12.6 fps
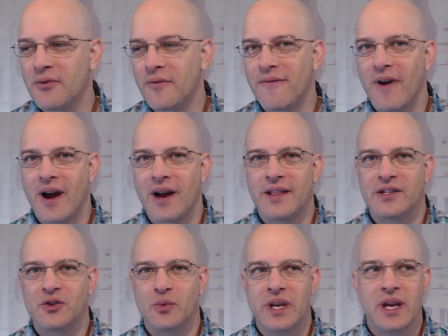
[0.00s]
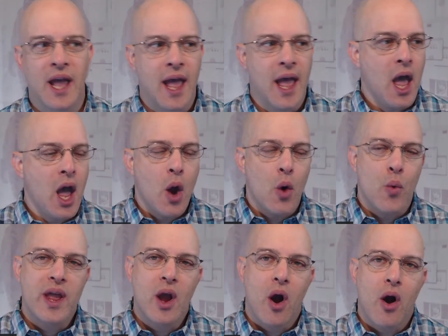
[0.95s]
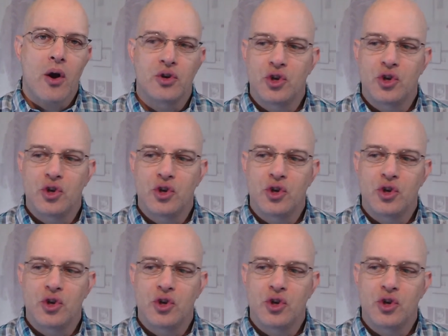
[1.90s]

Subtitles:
Friday this week. We are